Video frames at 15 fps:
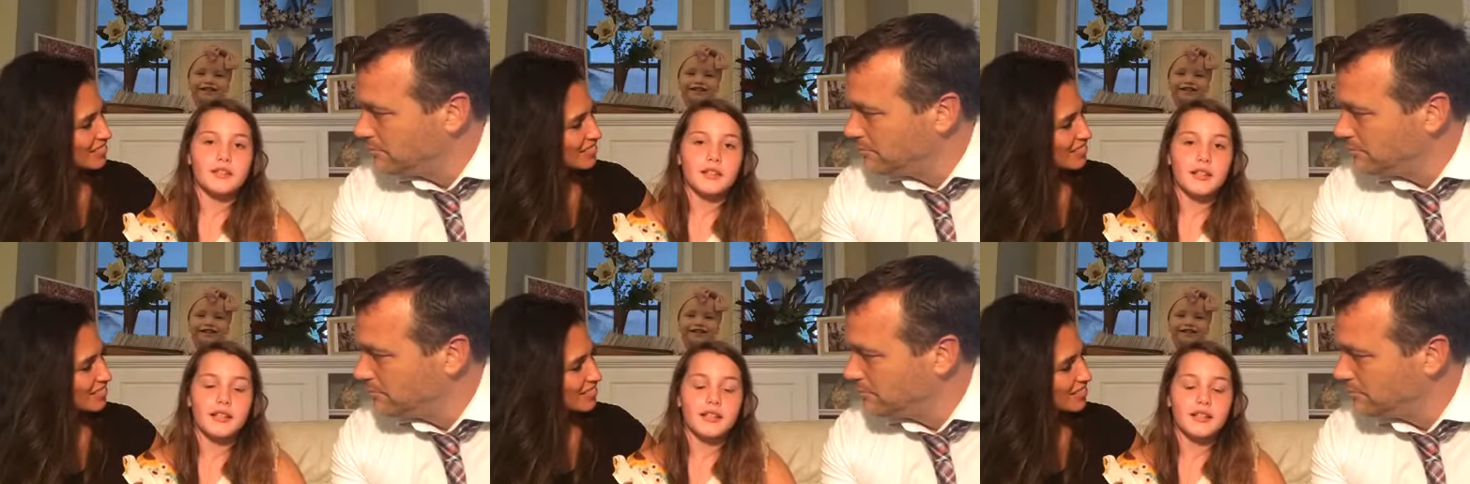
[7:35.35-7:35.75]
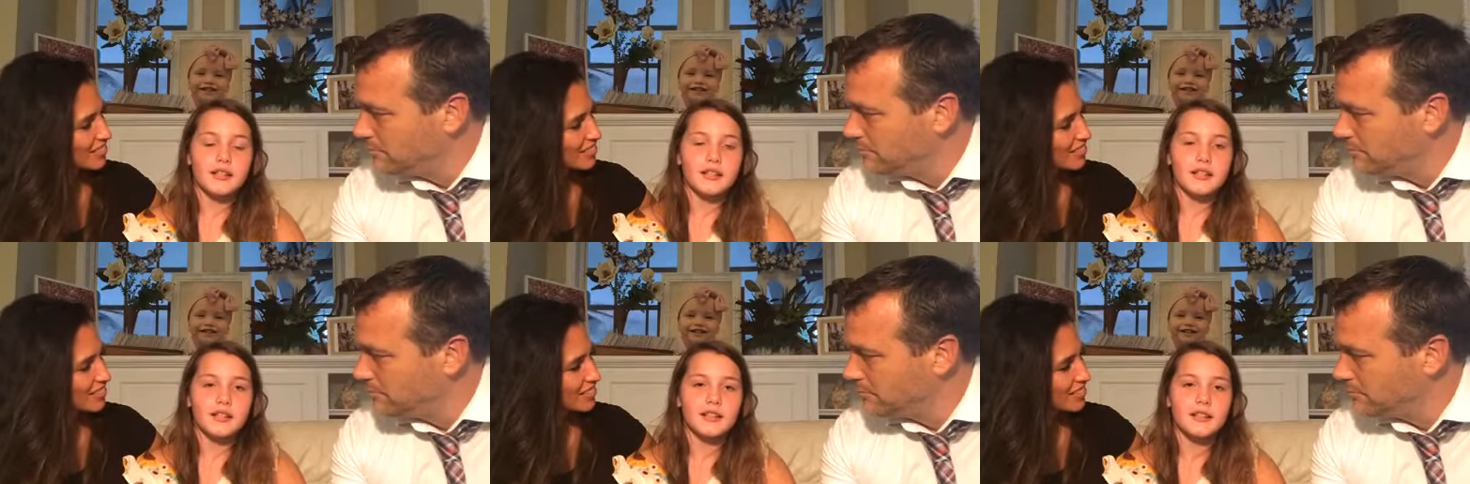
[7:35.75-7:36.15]
Speaker 1: like
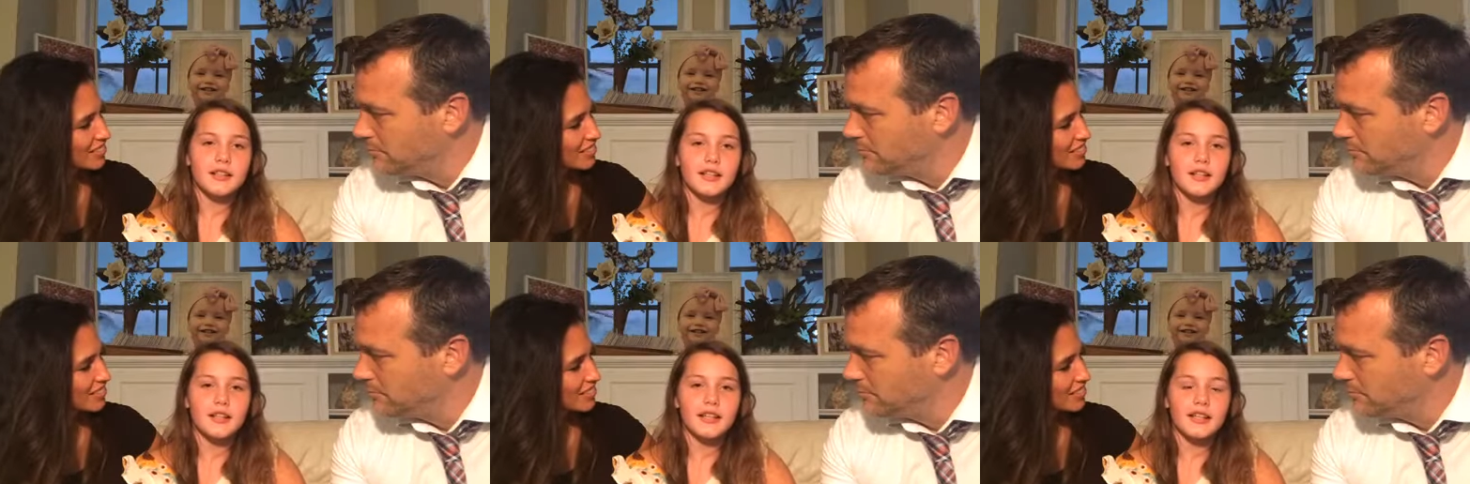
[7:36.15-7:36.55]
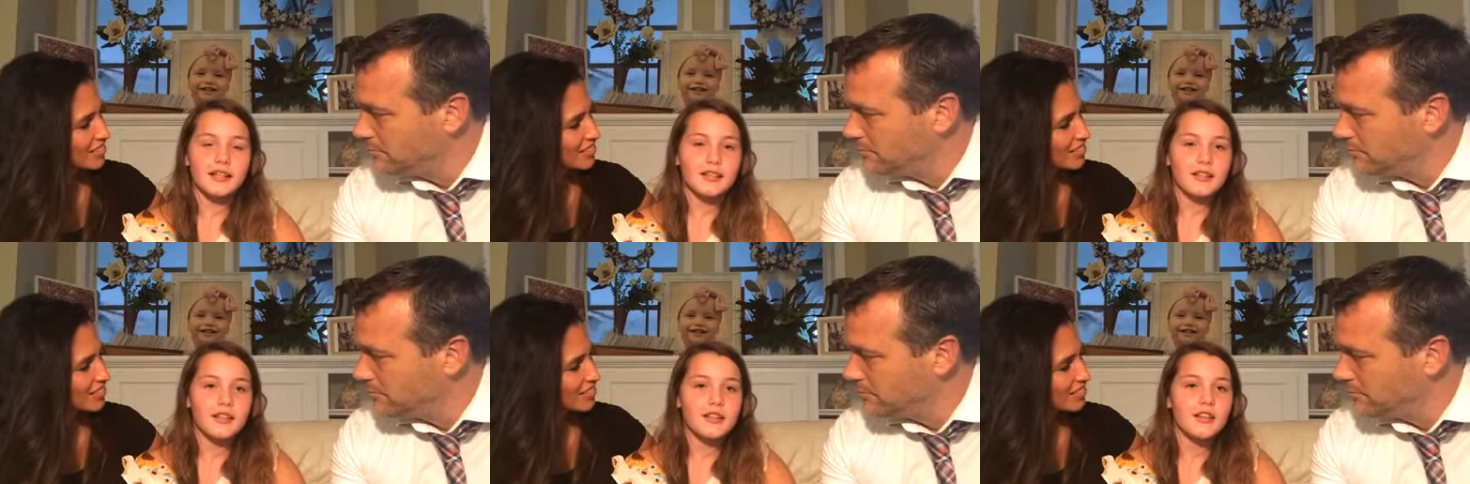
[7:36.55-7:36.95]

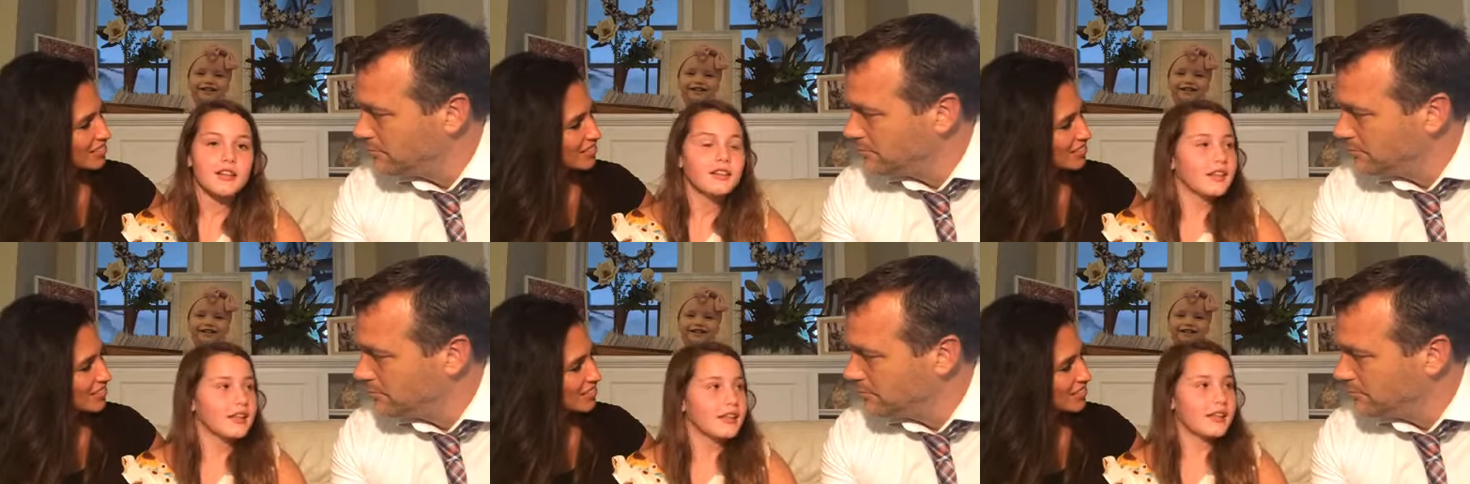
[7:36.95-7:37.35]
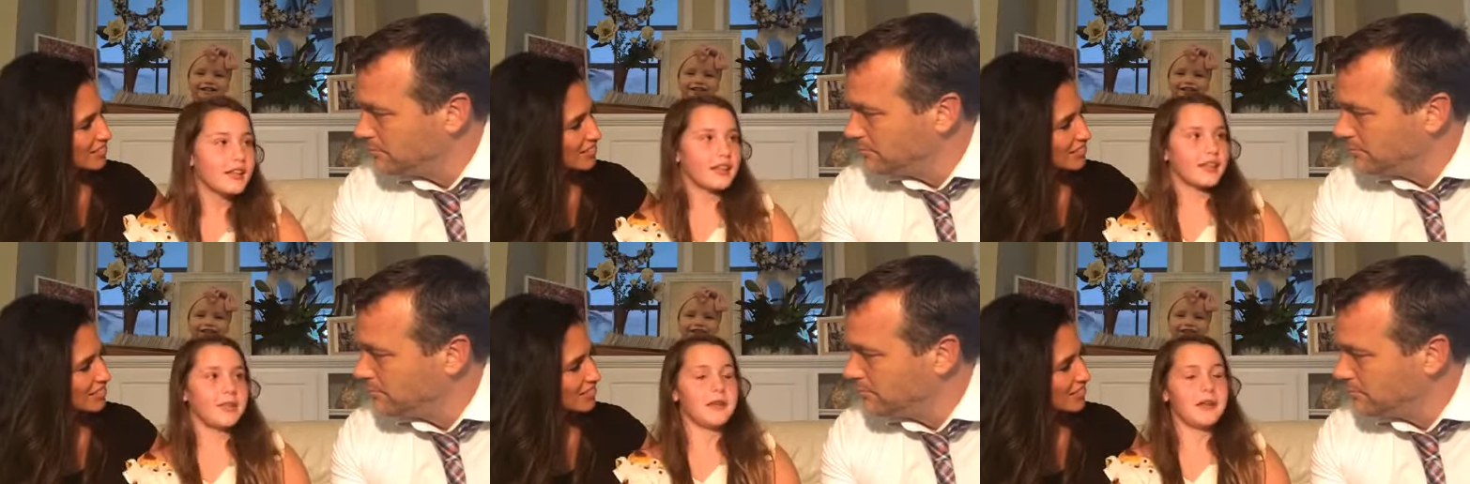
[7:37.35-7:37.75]
like
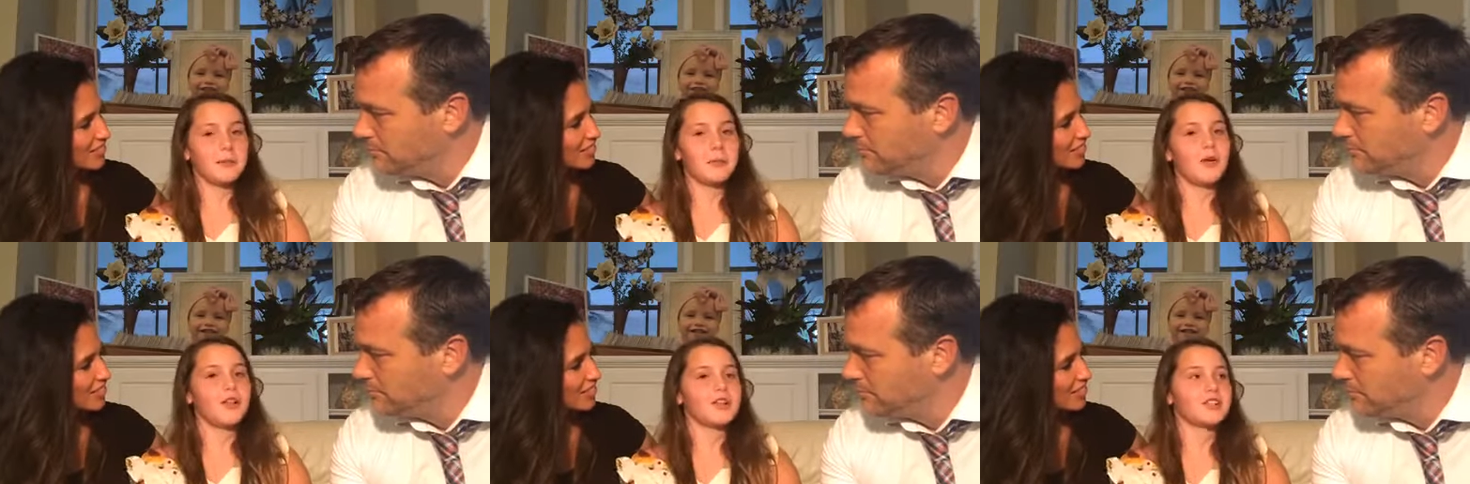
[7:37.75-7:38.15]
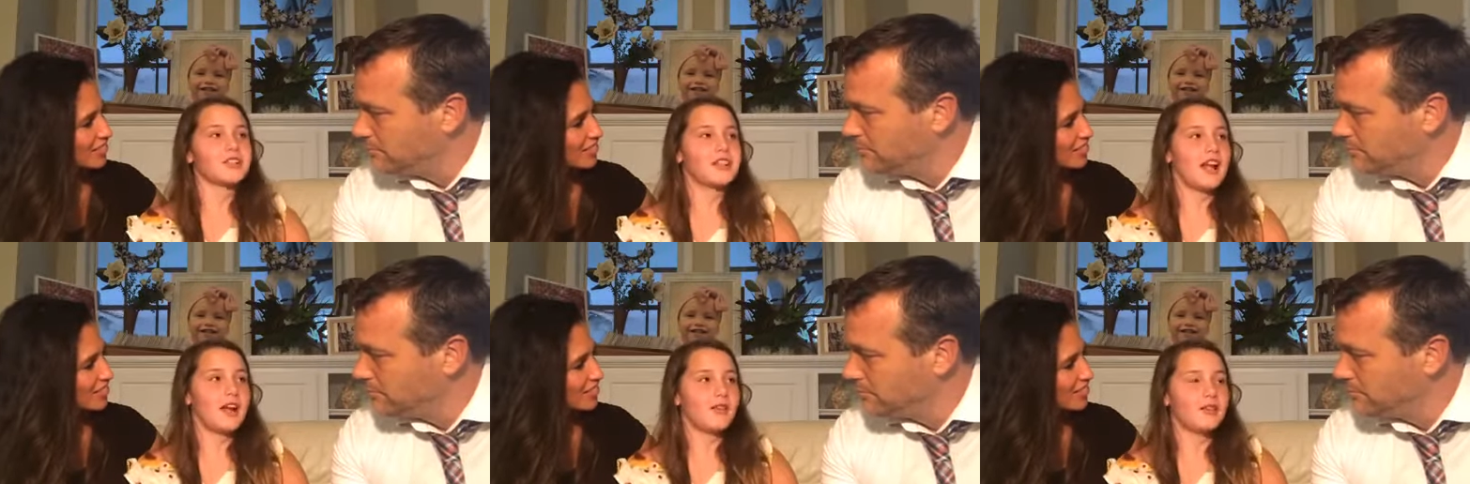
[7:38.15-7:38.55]
get the nail polish
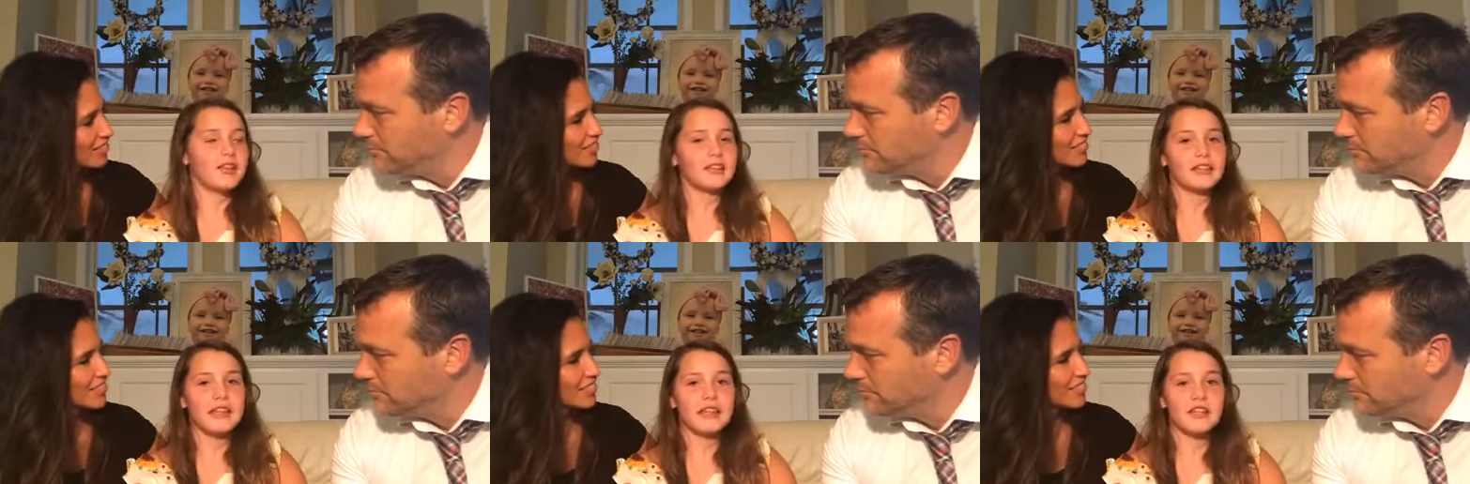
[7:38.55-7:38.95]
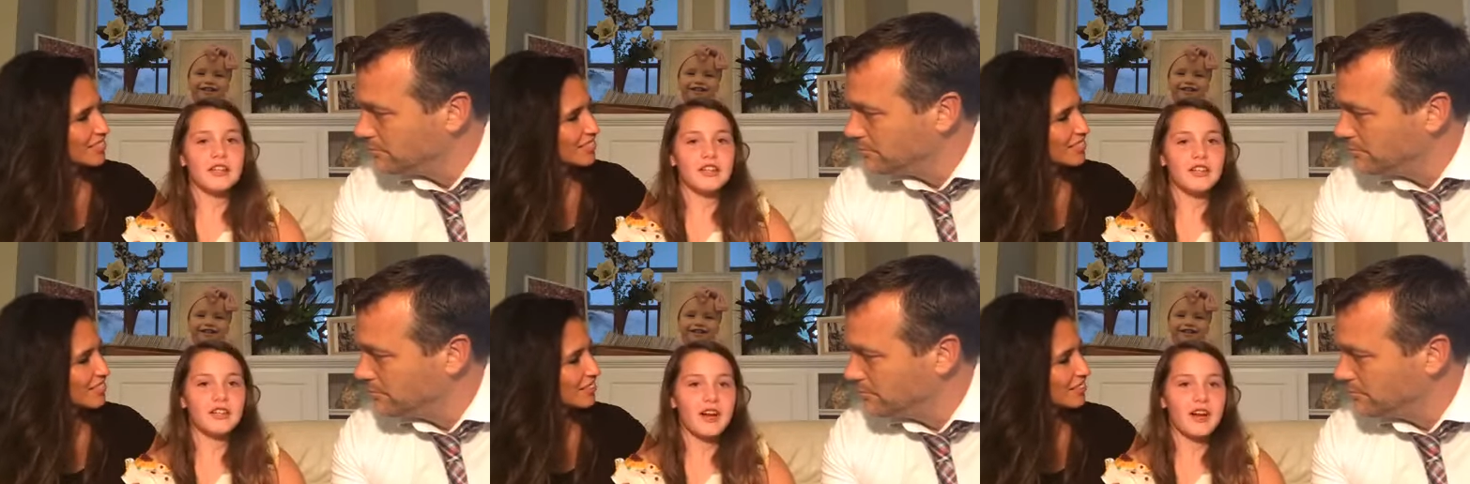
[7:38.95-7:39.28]
down and like mm -hmm.